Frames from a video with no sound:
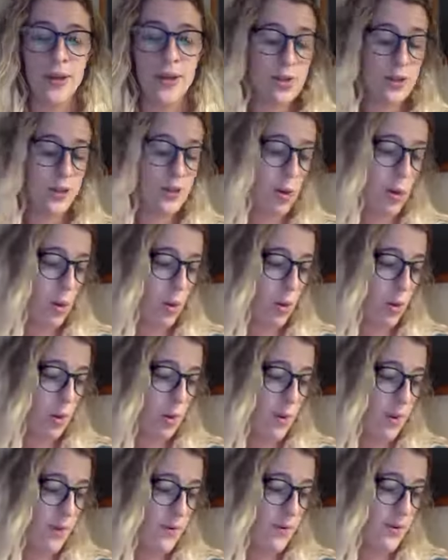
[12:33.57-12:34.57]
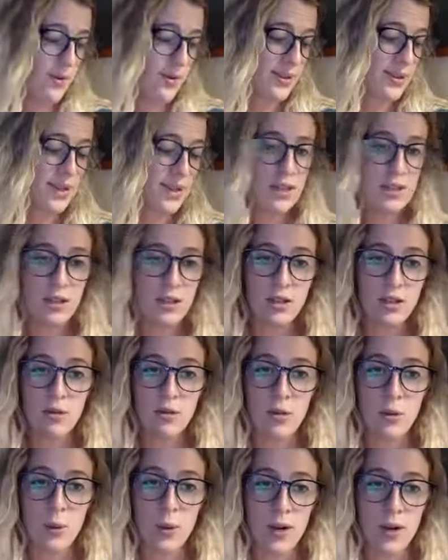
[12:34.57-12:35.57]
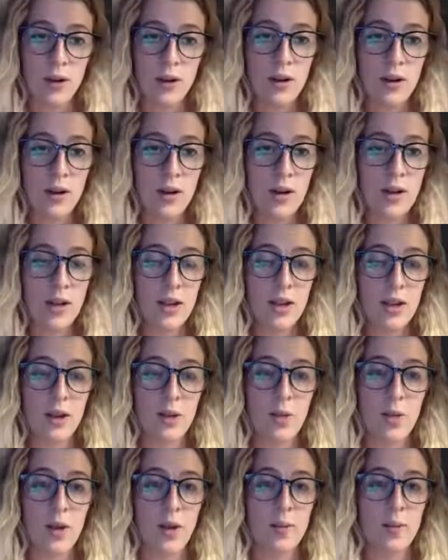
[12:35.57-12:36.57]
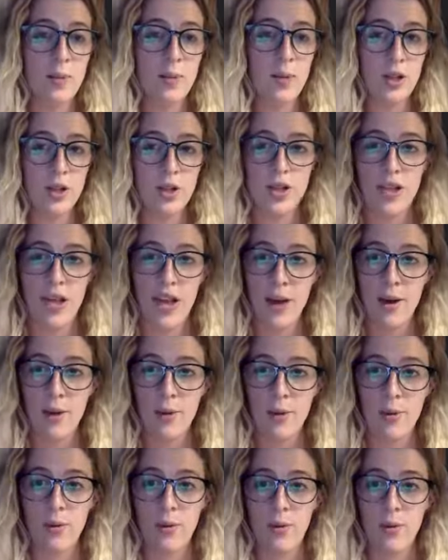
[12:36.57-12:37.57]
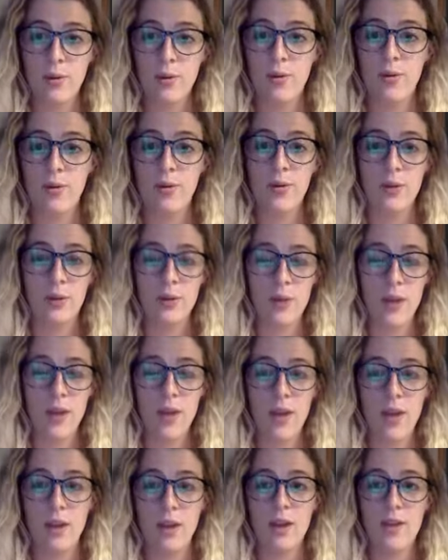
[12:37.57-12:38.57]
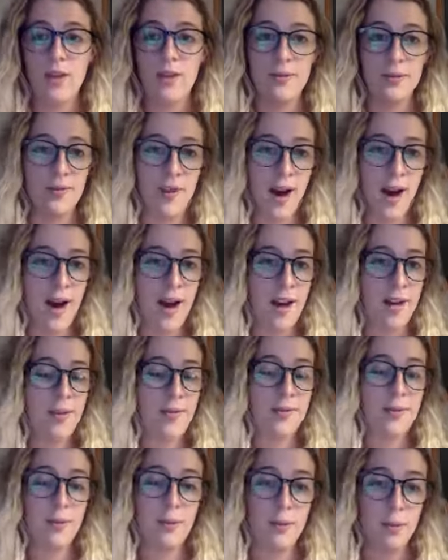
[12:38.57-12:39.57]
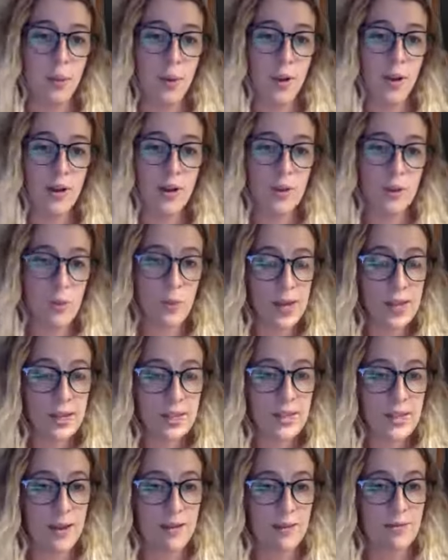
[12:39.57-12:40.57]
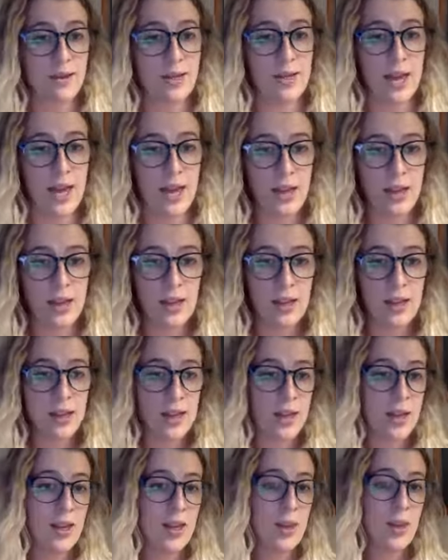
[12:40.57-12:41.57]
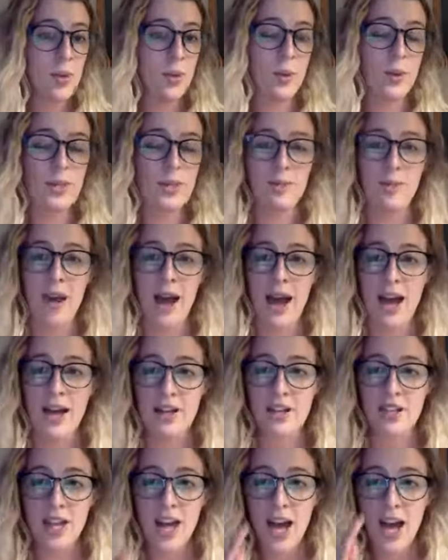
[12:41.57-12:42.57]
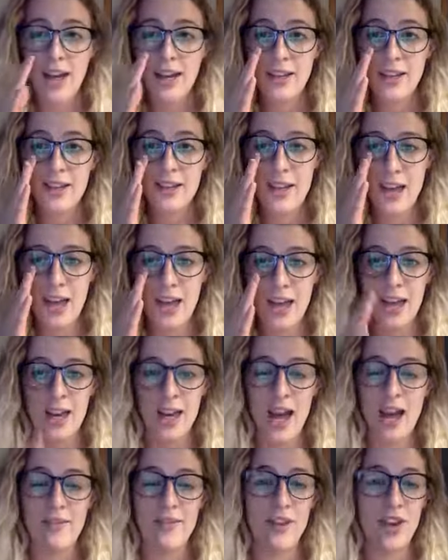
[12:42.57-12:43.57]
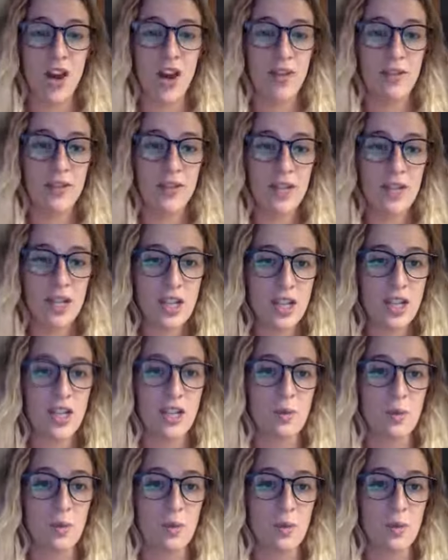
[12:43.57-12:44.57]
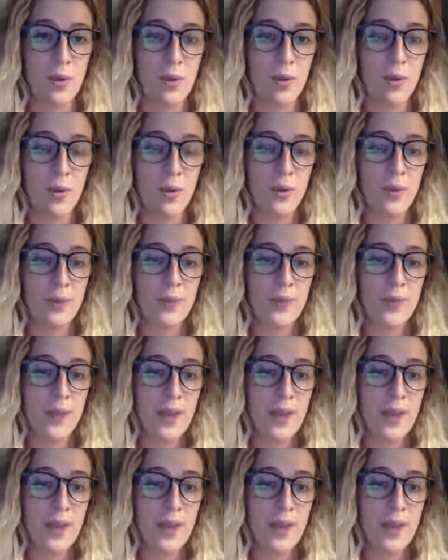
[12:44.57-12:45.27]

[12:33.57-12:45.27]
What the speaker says: So if you decide to do Twitter, you want to be pushing out 3 to 5 to more tweets every day with some hashtags and having conversations with people.